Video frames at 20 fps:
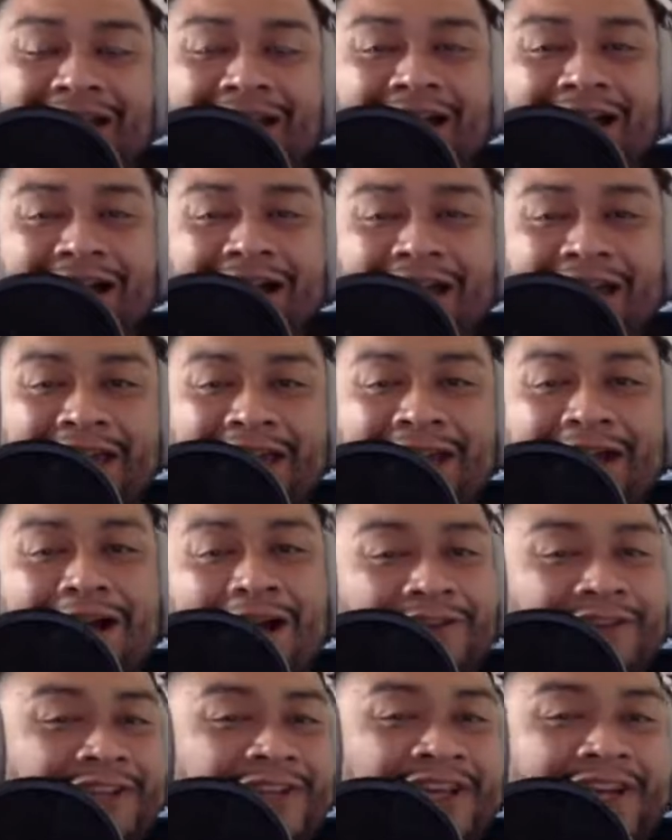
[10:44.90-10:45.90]
and
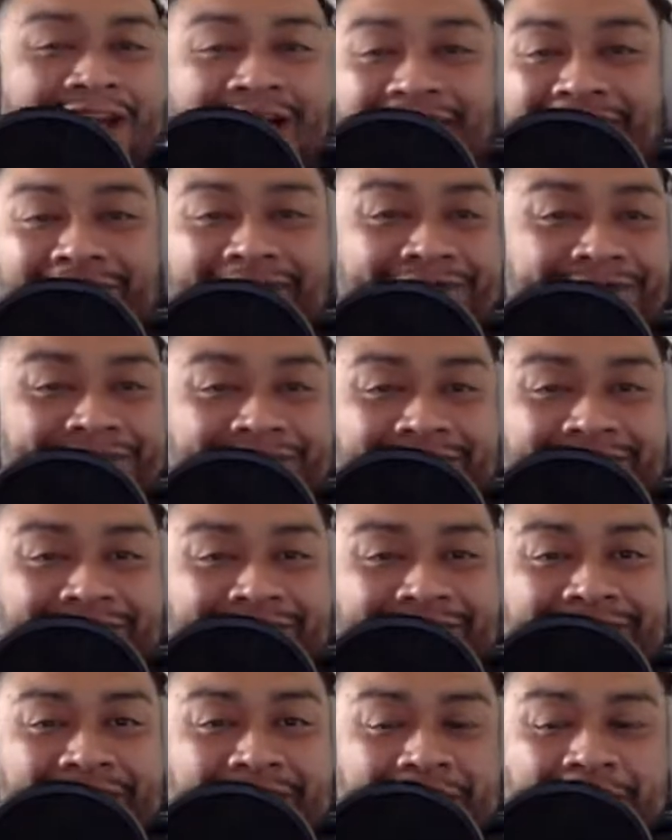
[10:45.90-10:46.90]
oddly enough,
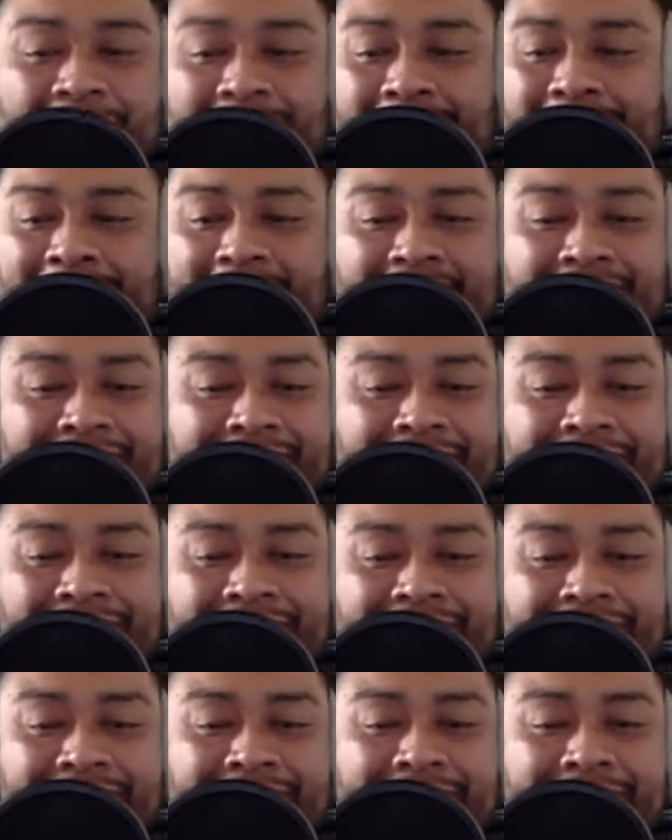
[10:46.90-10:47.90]
like
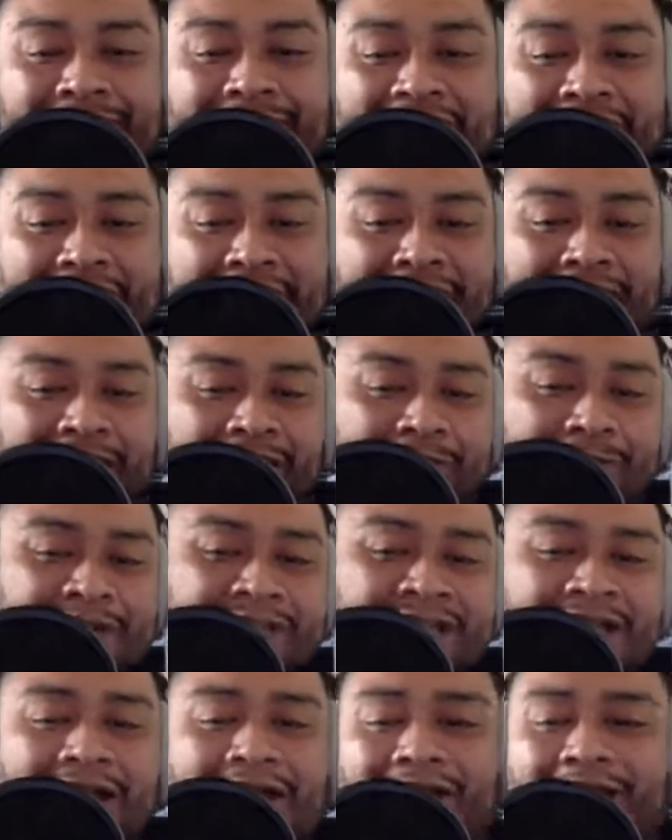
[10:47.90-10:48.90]
that
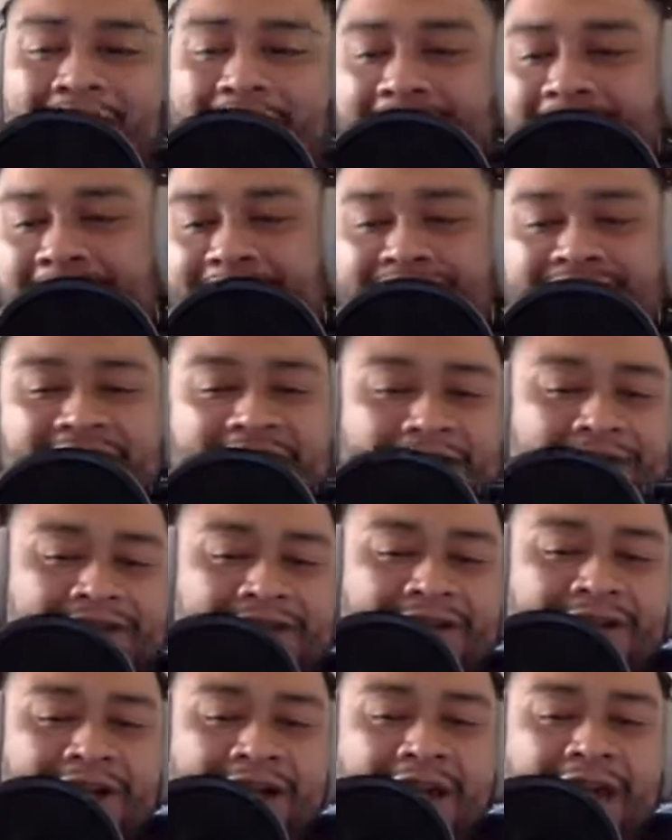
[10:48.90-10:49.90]
Patel kind of
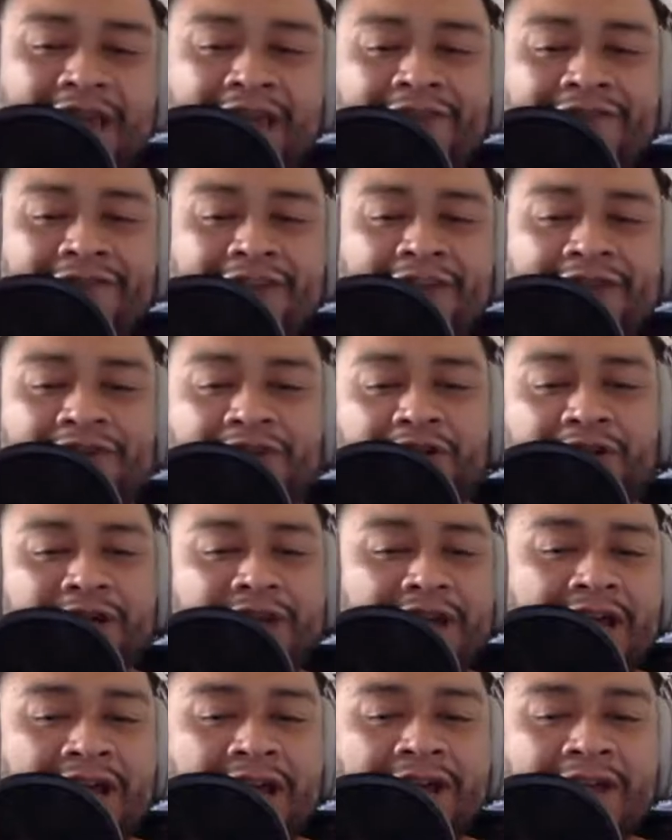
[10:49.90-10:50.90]
tells her, "Hey, if you're
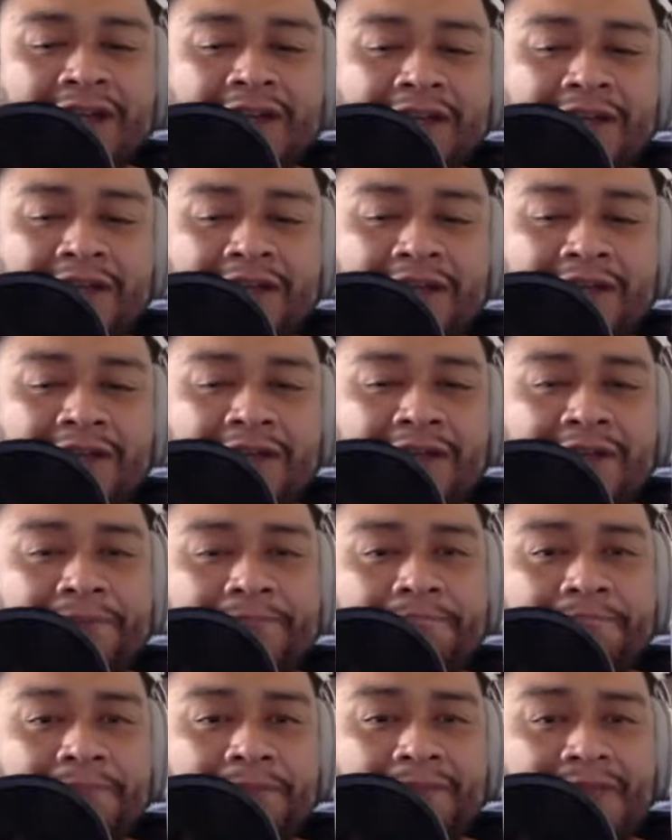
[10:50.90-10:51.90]
gonna
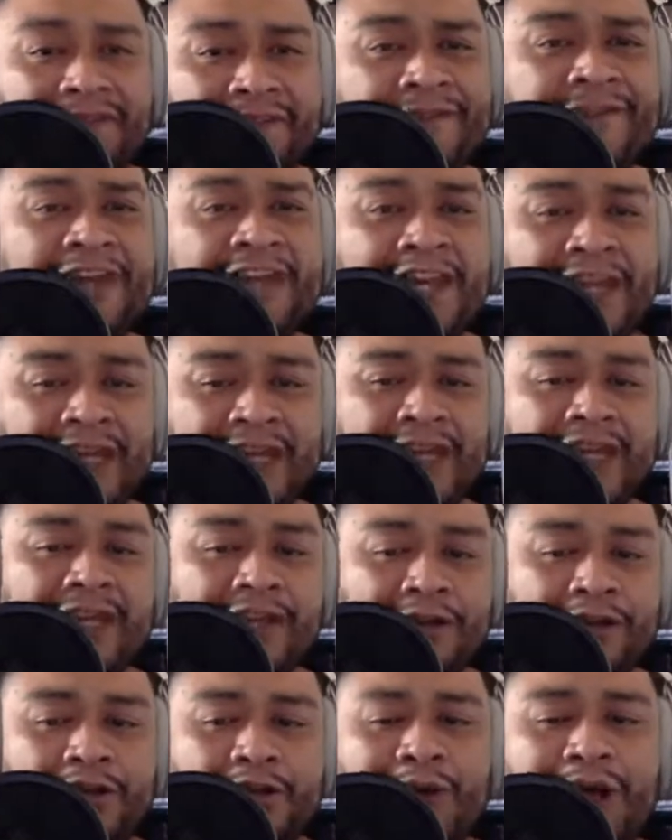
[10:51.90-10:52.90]
fit in
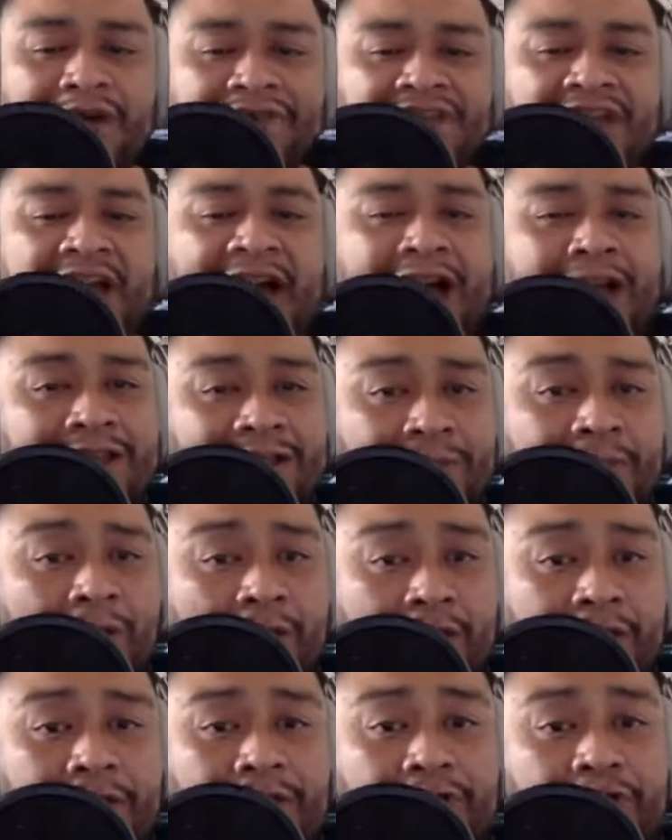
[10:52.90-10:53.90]
here, you have to act the
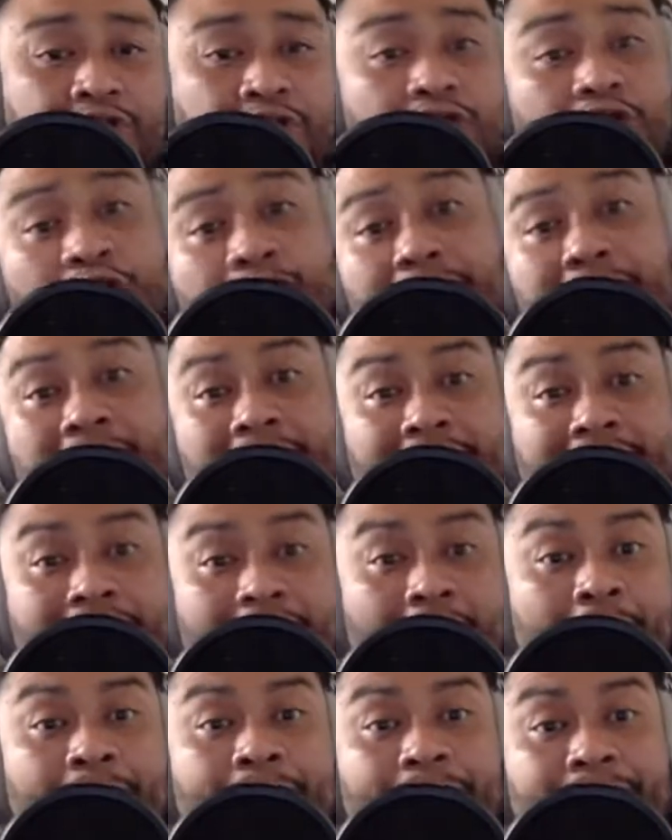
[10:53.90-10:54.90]
part. Do not
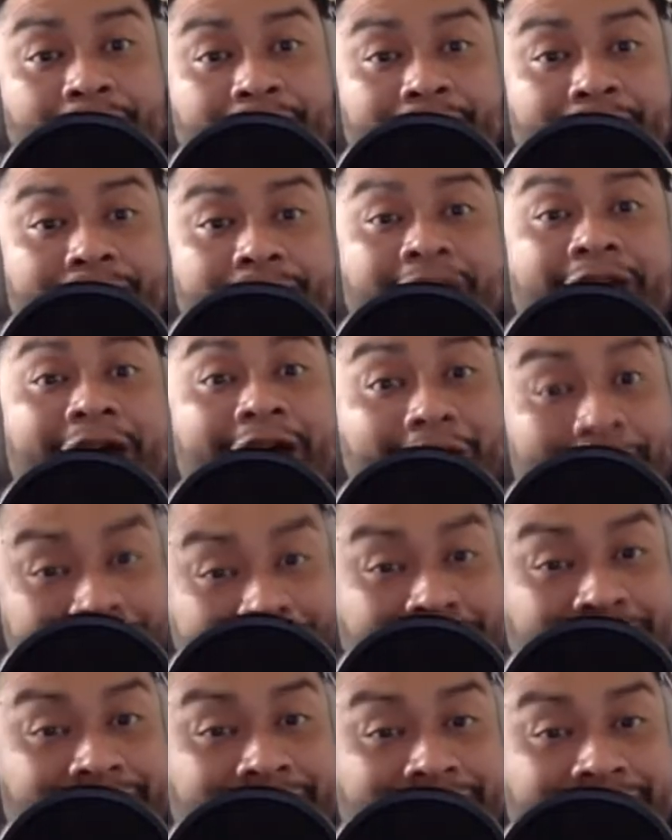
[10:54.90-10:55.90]
help the help
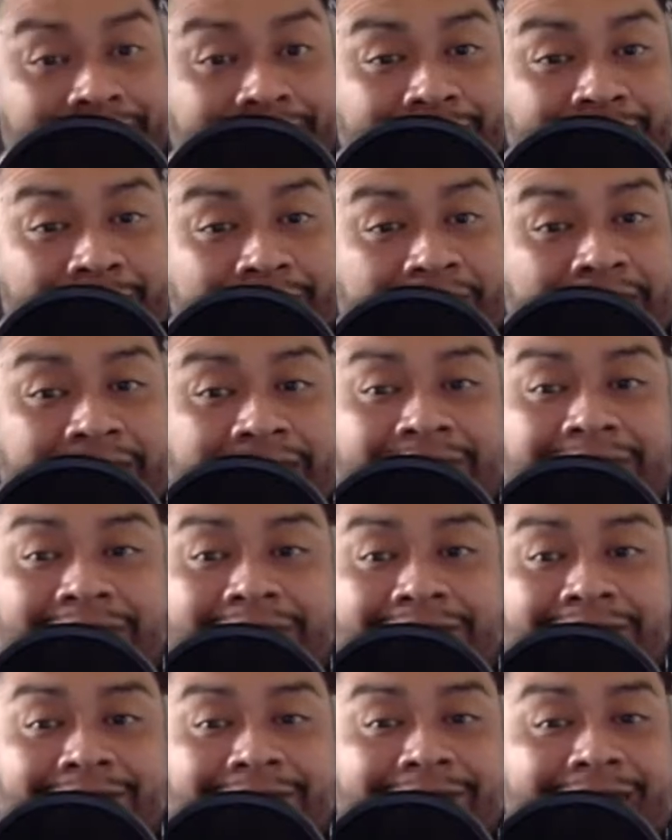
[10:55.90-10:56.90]
because
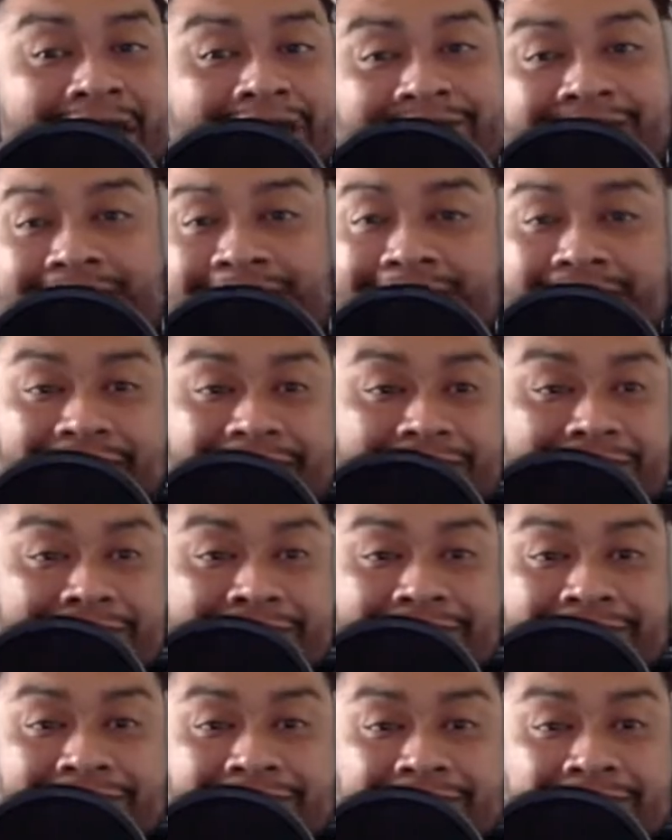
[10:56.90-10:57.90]
that's gonna
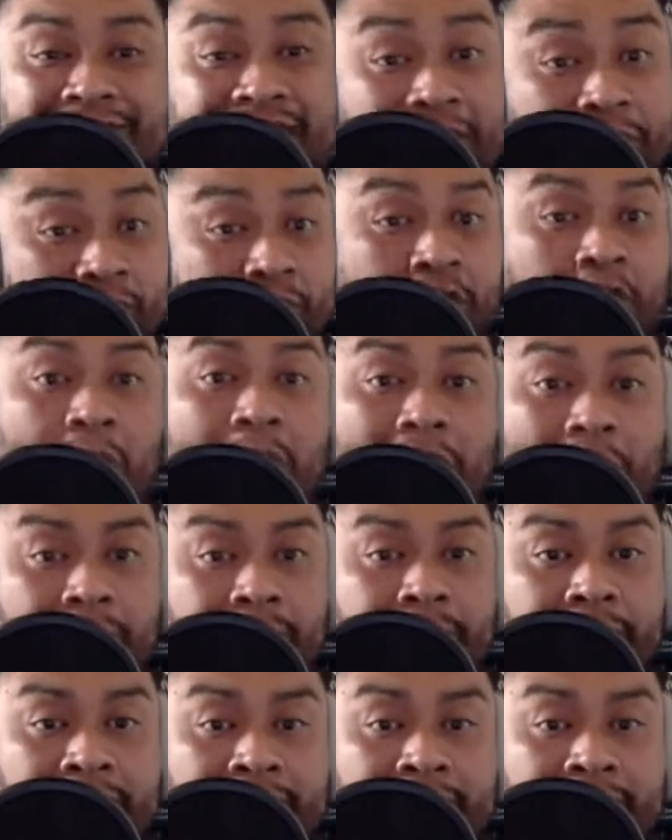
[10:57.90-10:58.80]
single you out."